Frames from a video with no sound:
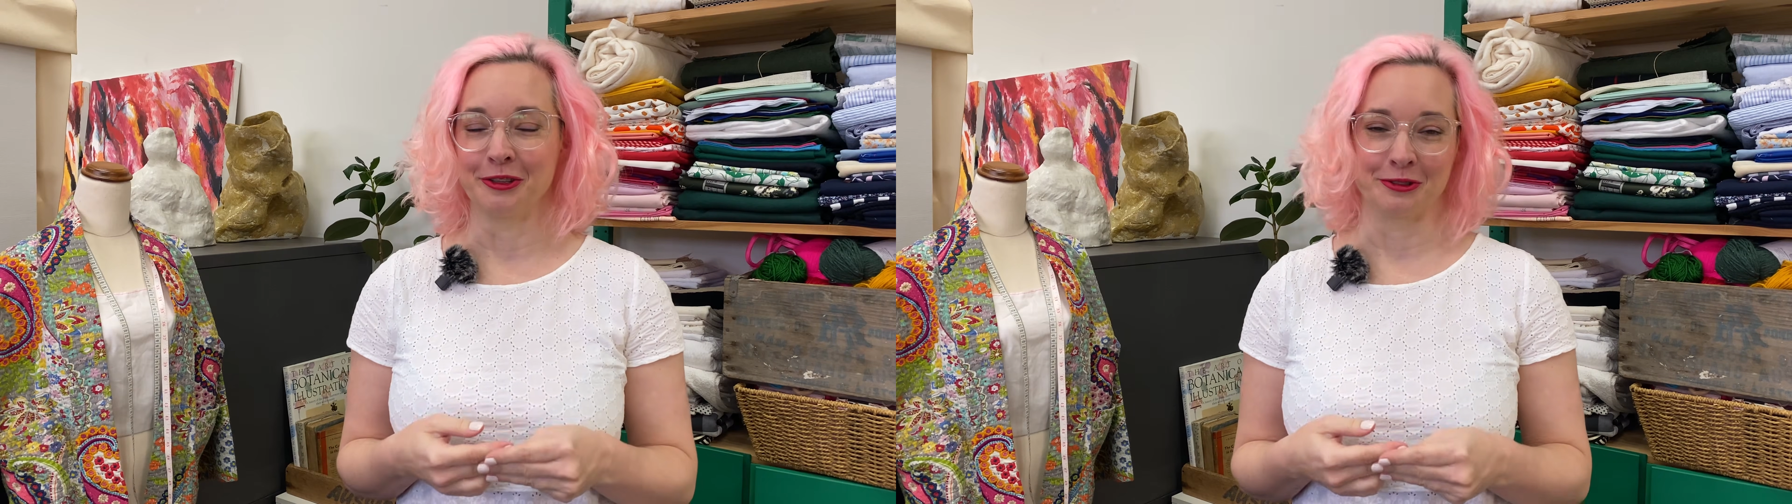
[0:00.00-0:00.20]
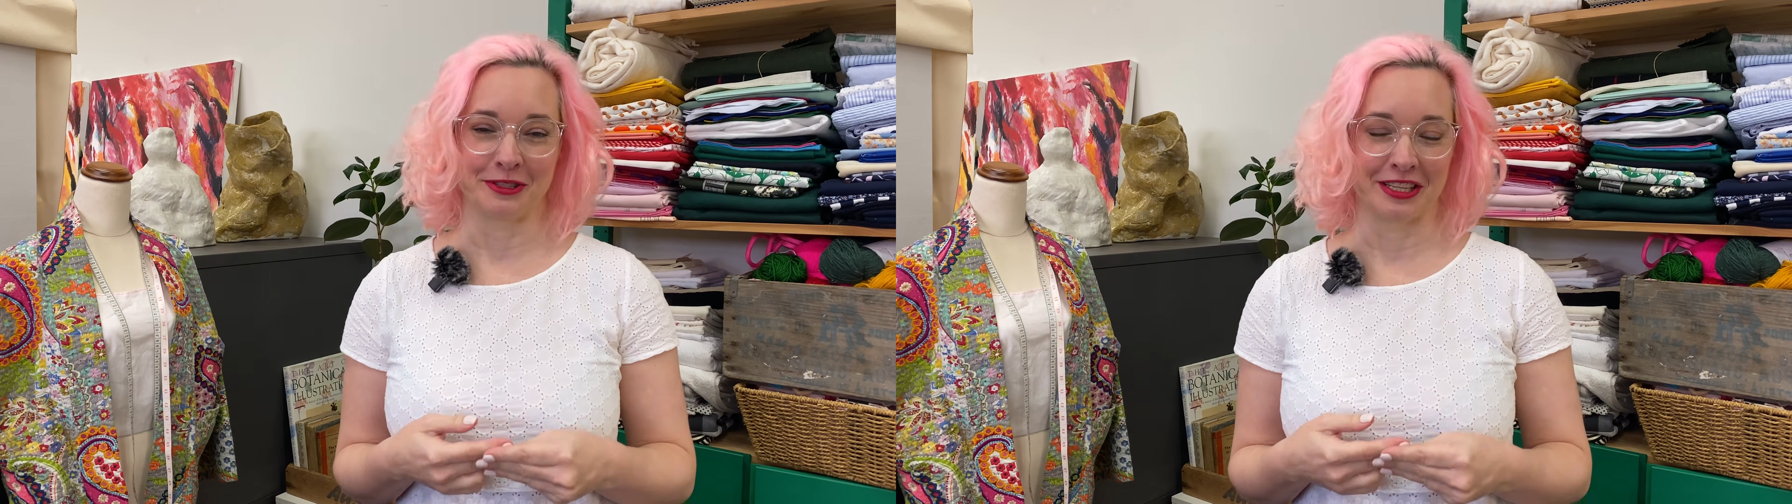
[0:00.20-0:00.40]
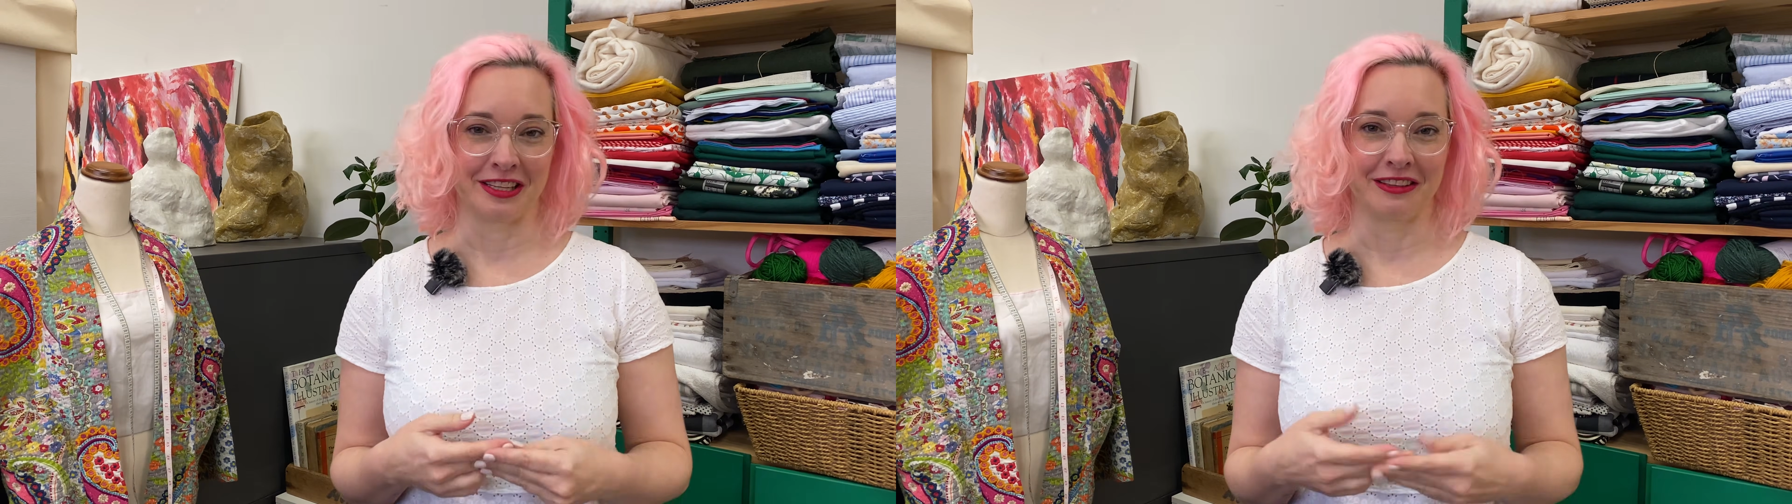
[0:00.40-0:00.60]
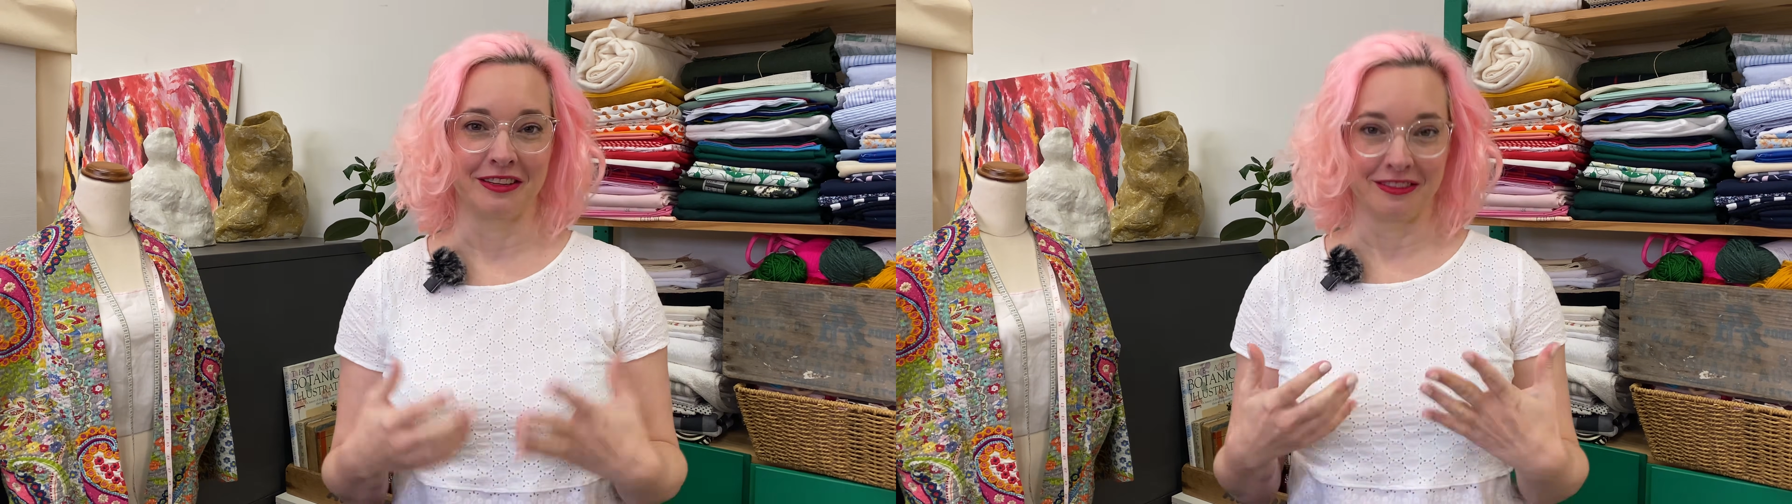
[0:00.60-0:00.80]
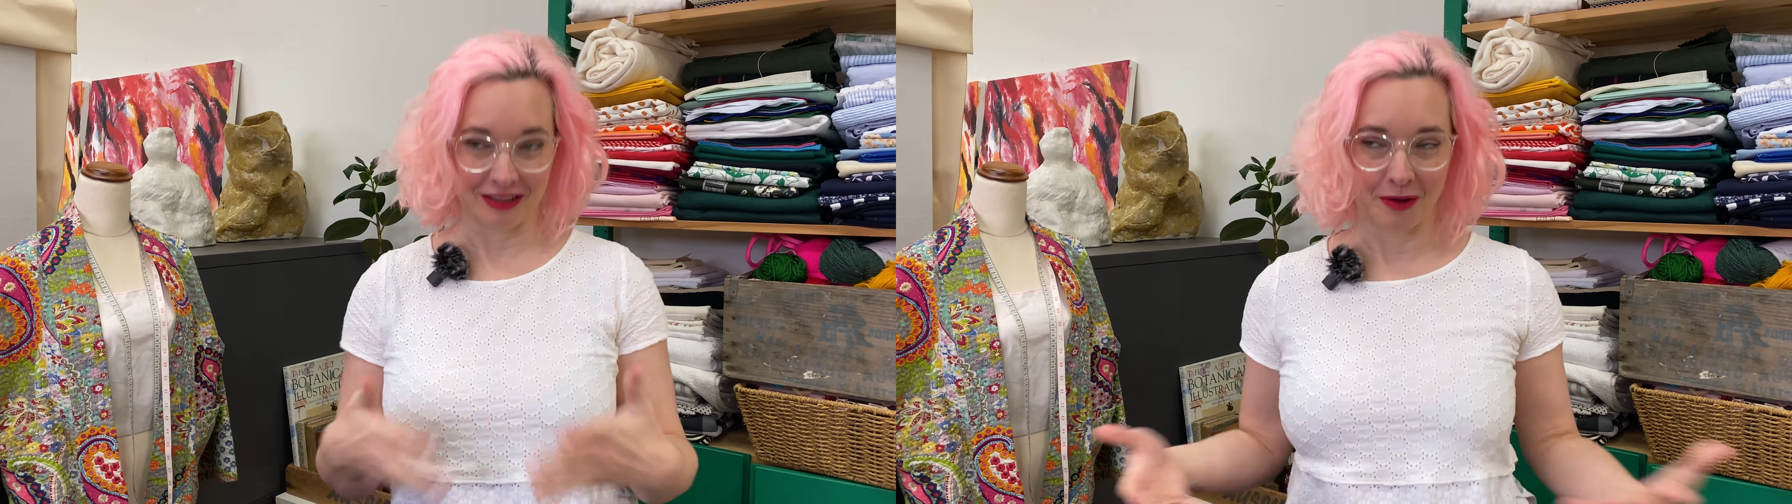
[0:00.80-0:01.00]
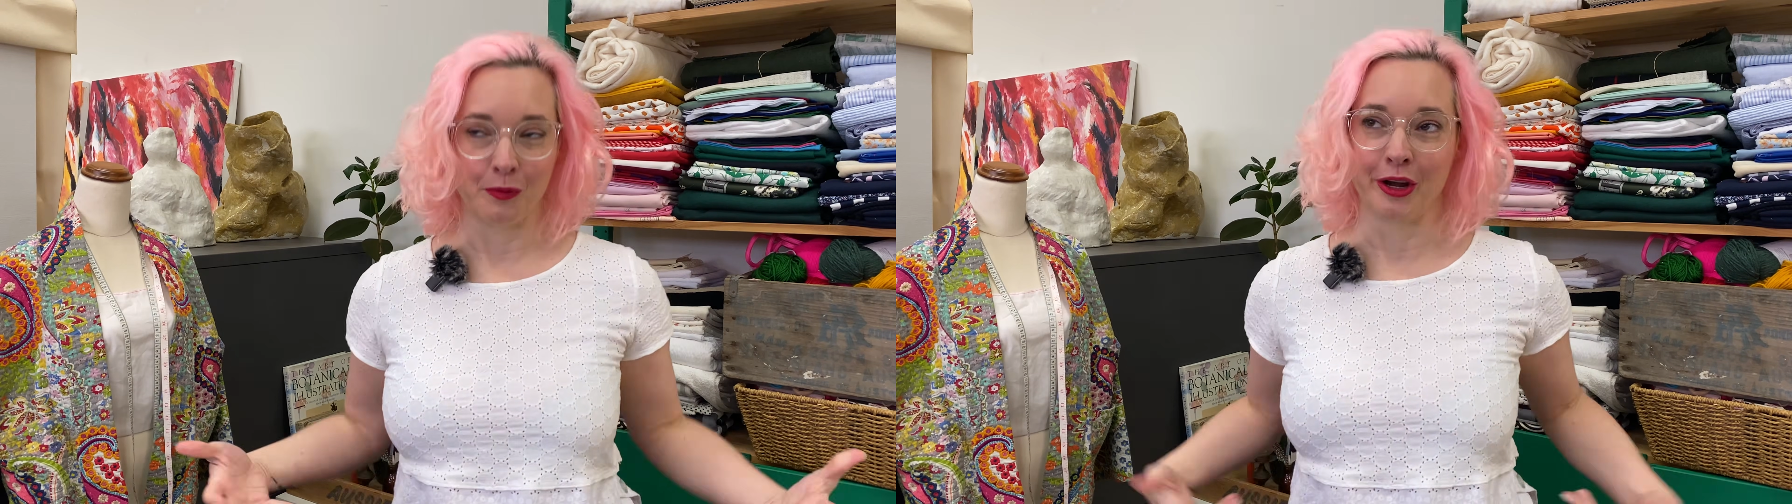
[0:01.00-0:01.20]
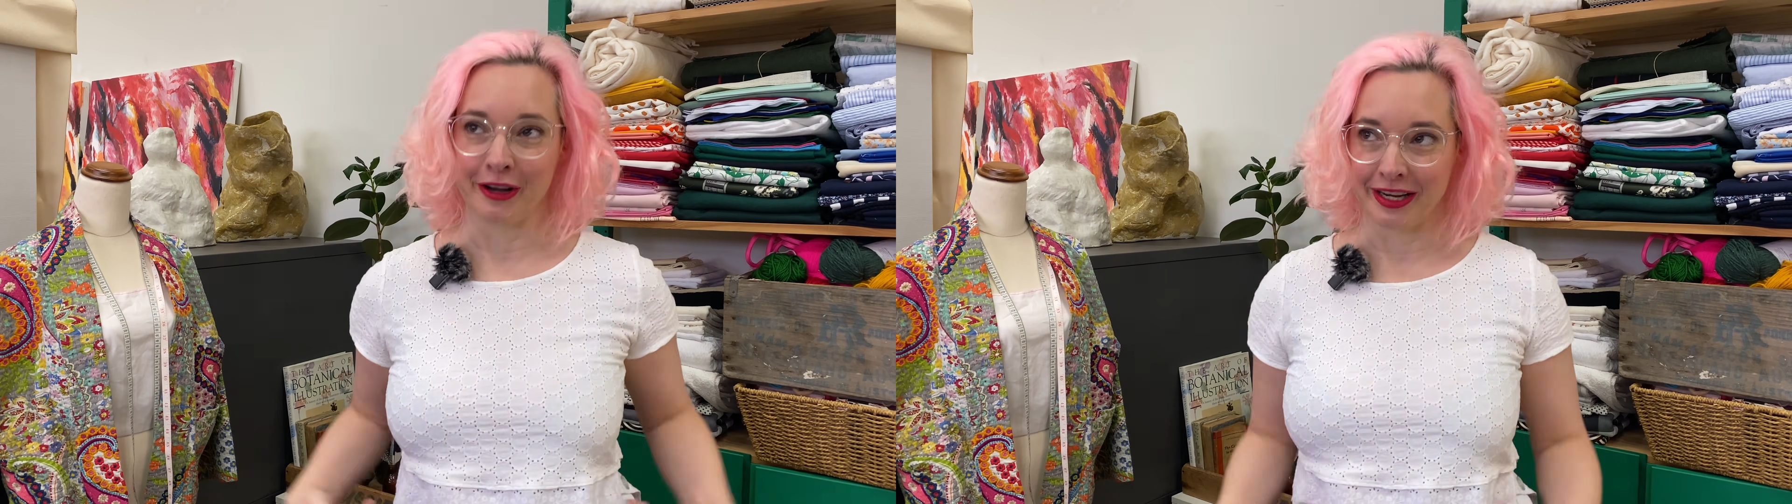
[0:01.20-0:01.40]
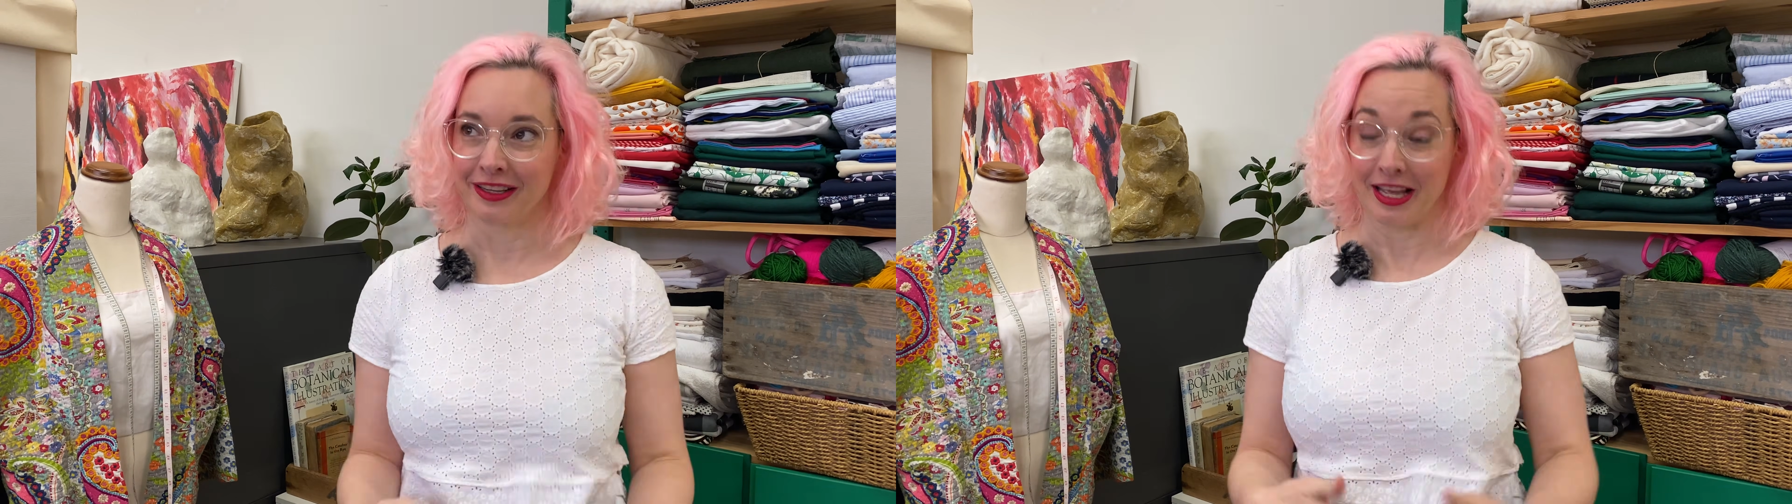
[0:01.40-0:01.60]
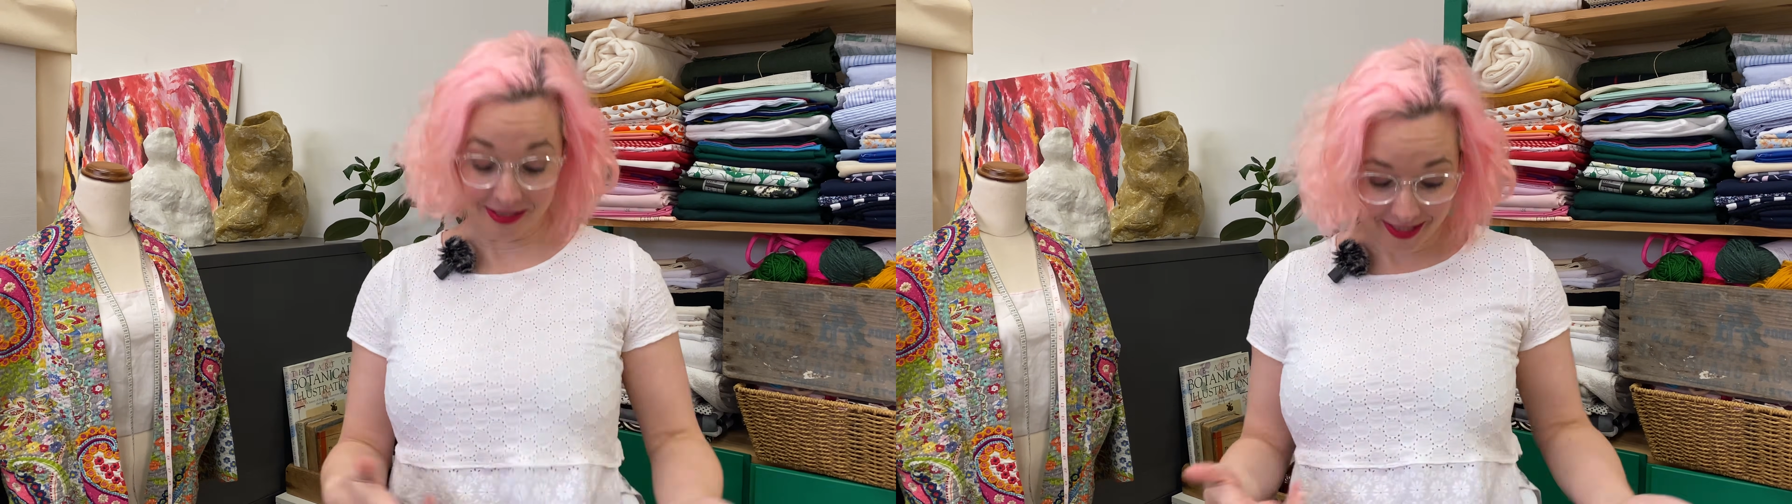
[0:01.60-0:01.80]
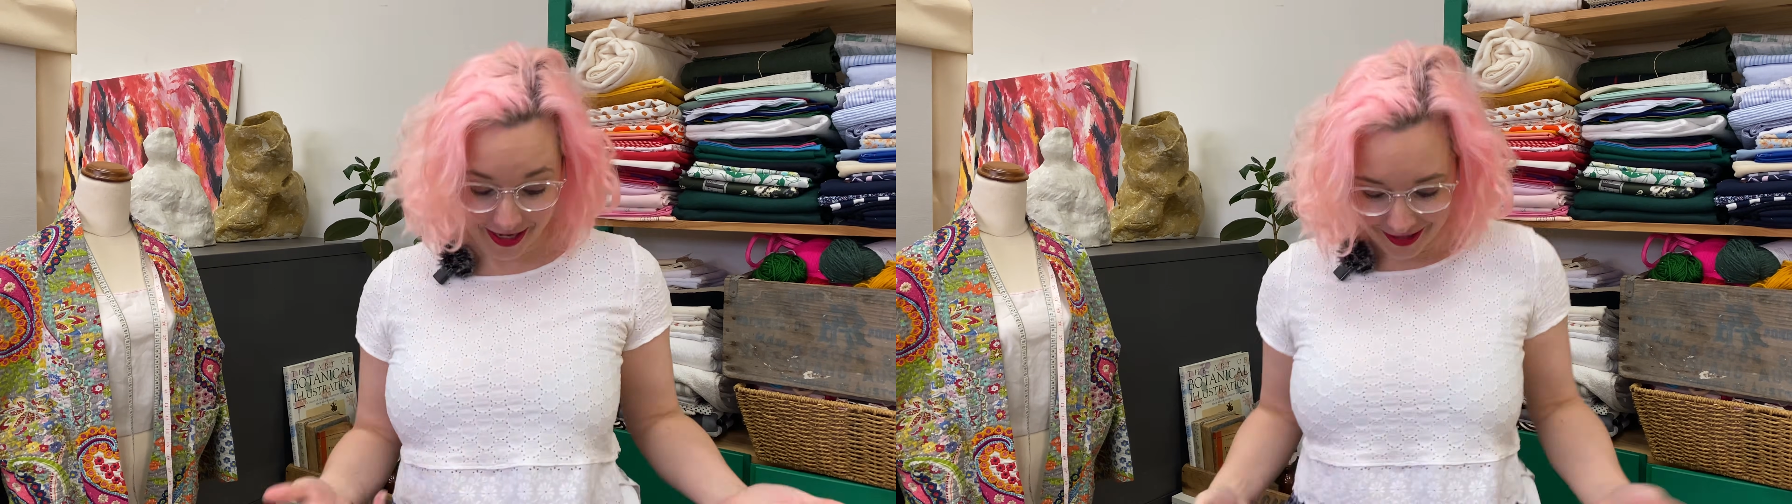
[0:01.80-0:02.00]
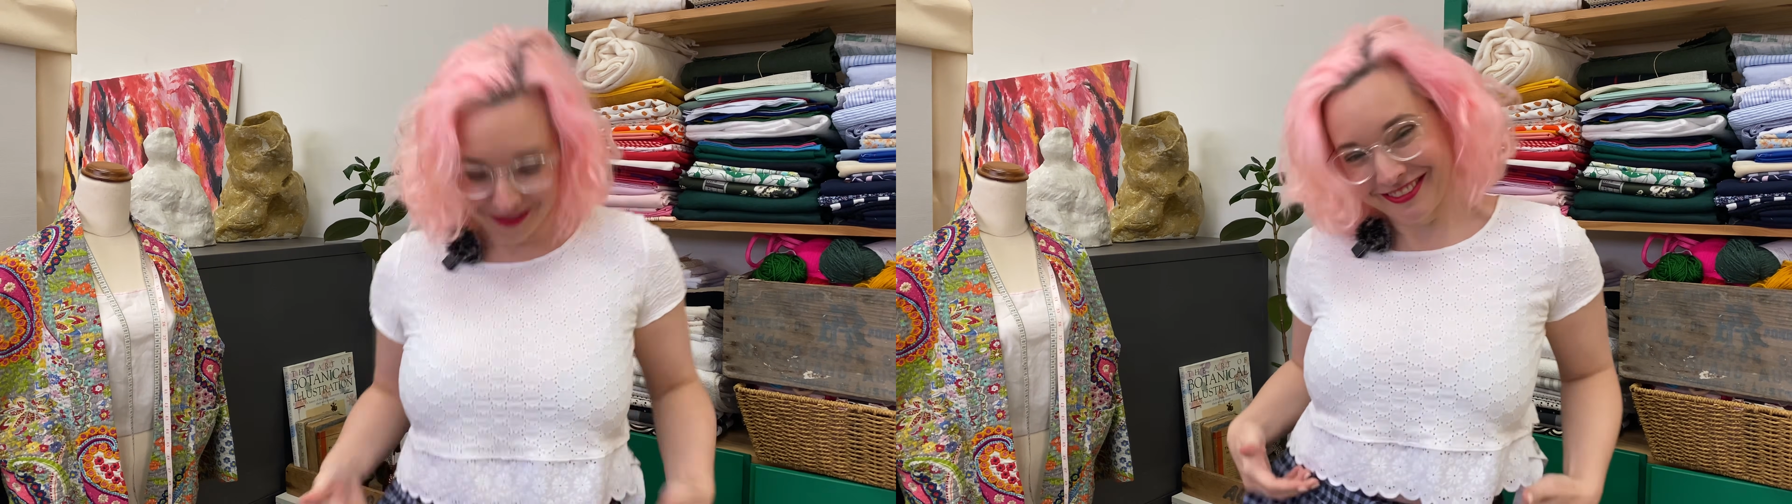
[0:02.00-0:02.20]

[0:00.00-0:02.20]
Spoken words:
you'll see that I'm wearing, and today,